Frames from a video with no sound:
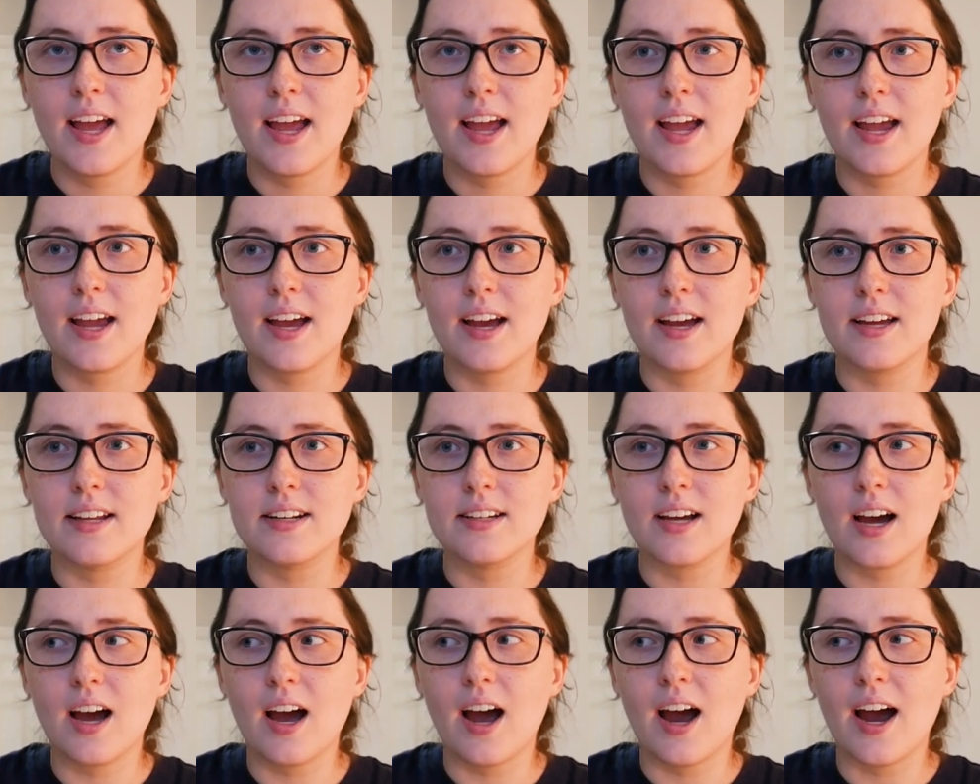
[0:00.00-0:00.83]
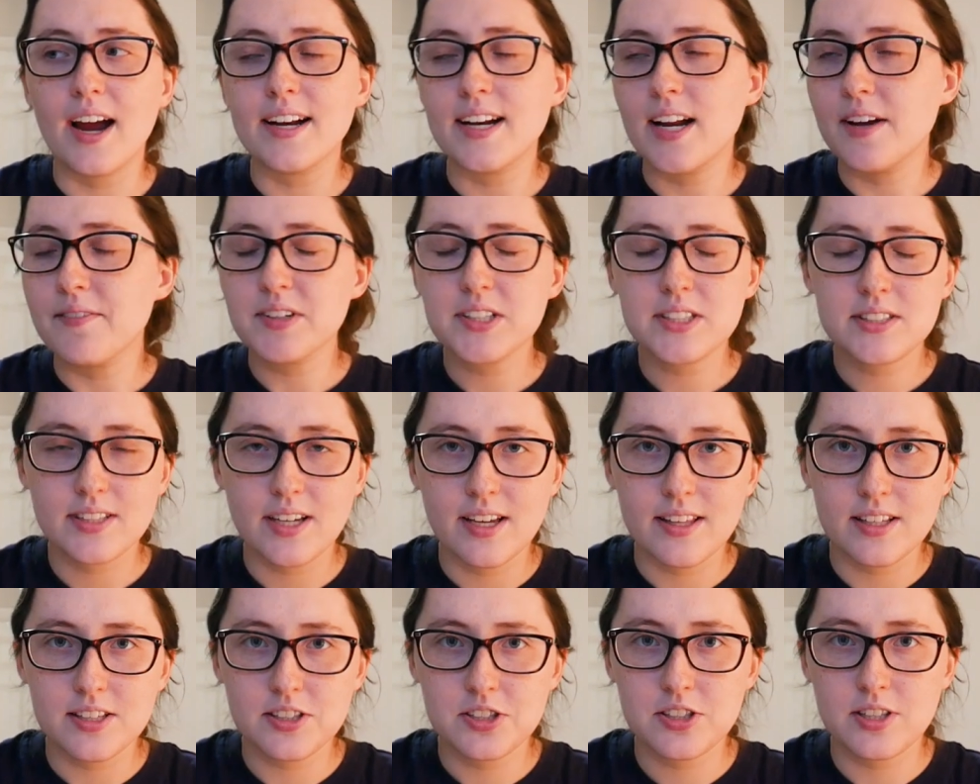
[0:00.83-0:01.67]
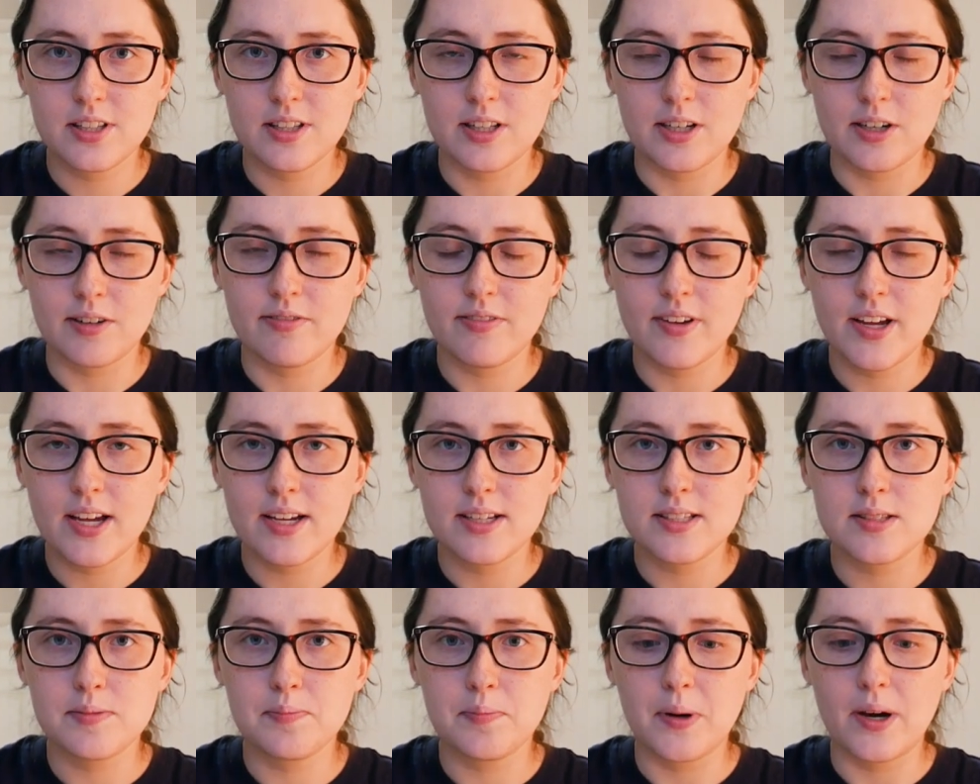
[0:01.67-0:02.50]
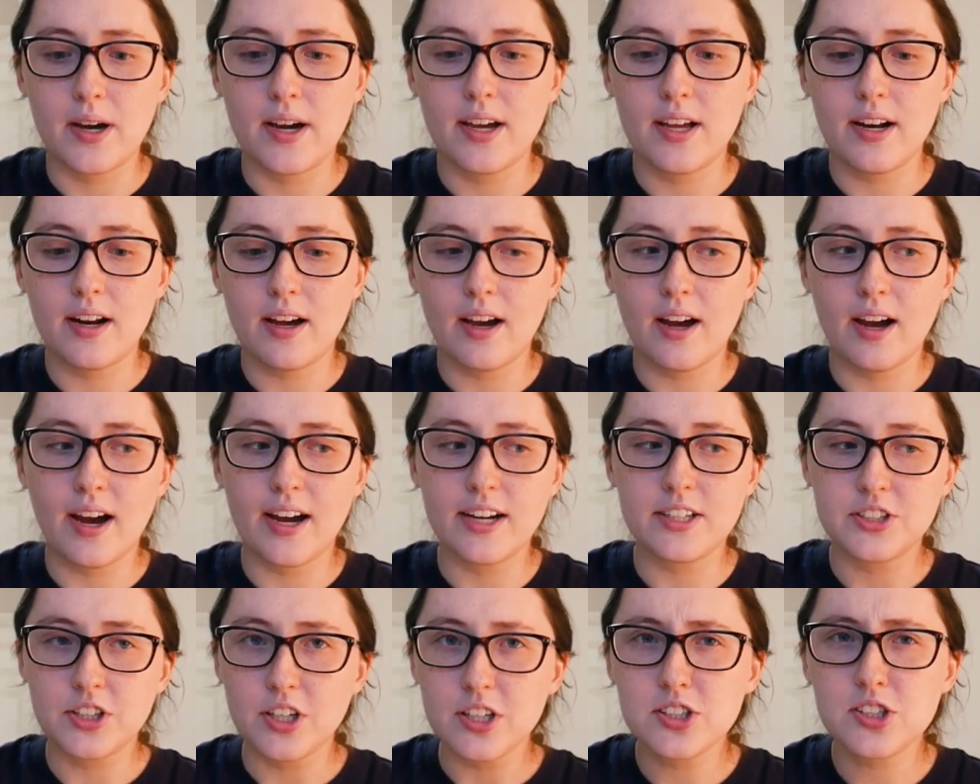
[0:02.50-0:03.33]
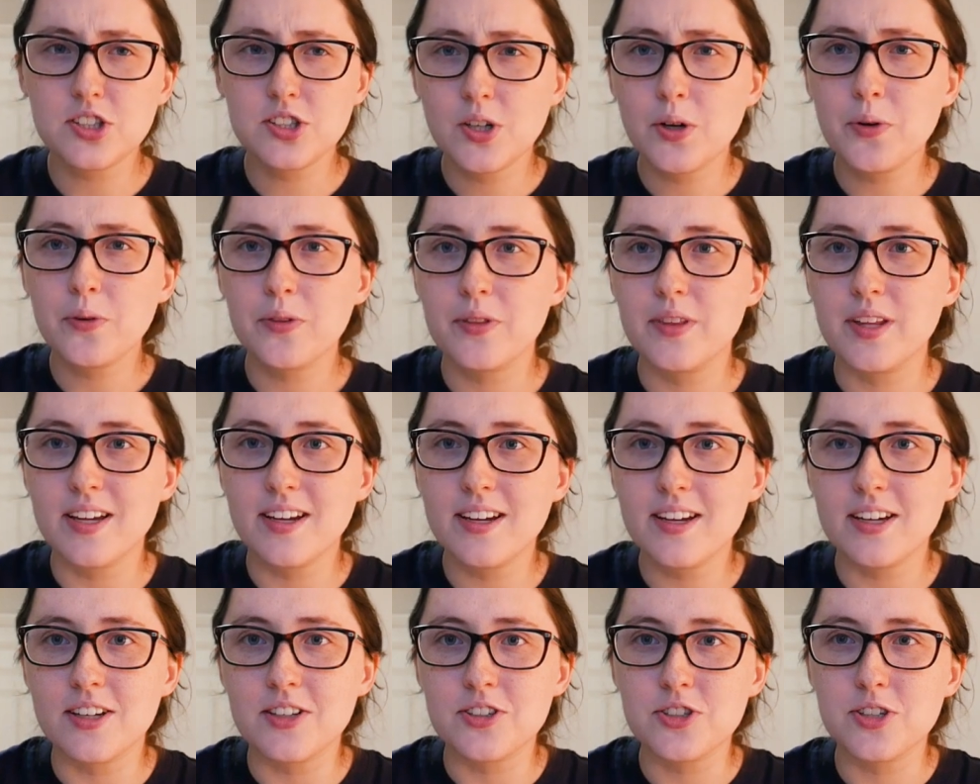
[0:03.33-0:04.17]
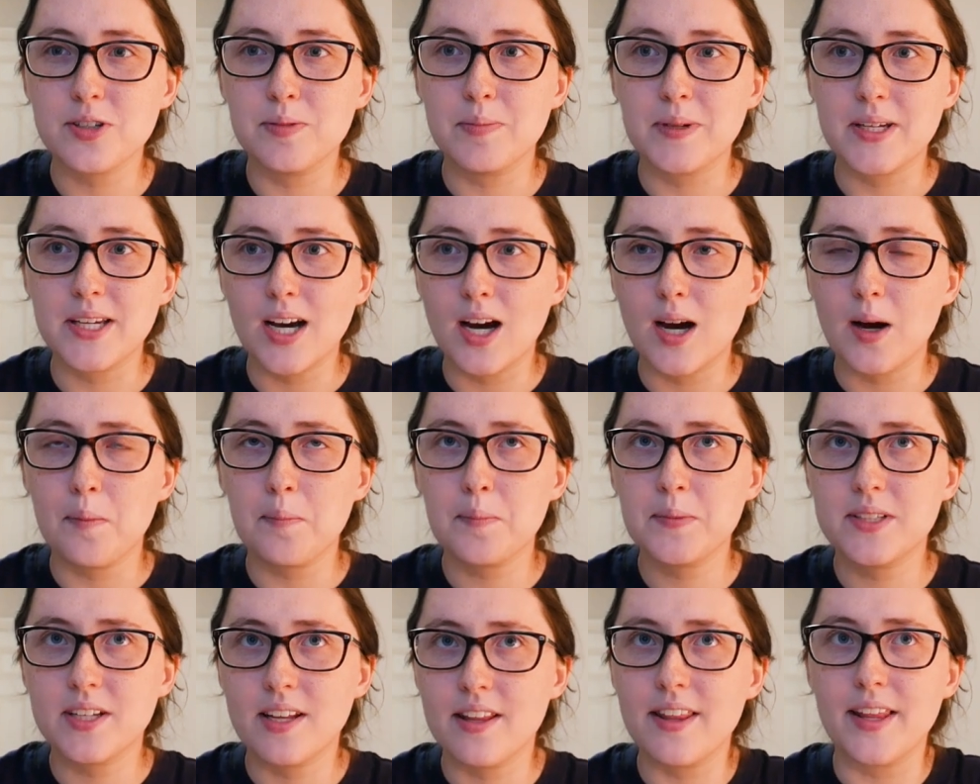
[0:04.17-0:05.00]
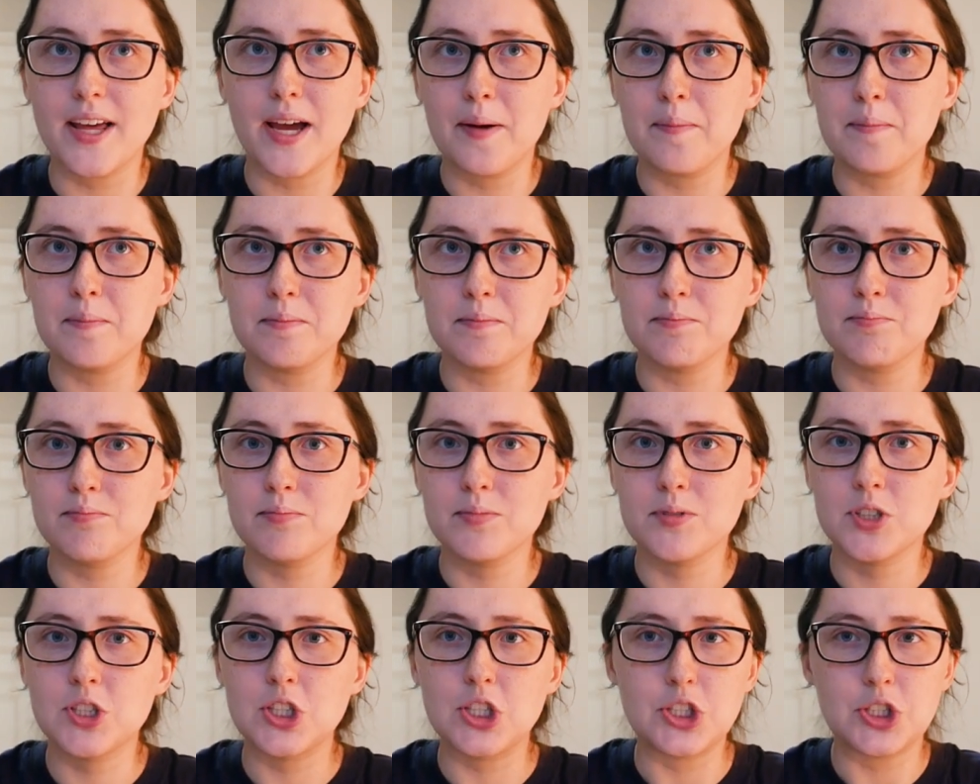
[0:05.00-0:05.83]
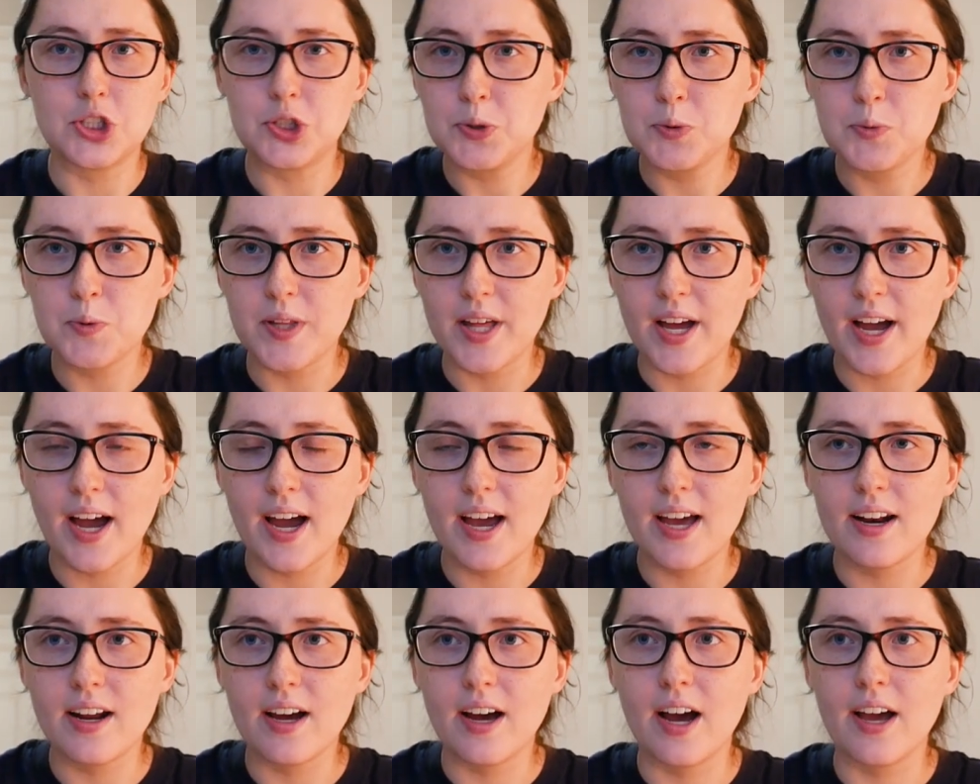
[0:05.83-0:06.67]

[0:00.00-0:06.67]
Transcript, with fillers: And I never say this to their face, but I just don't think it should be up to them to do that.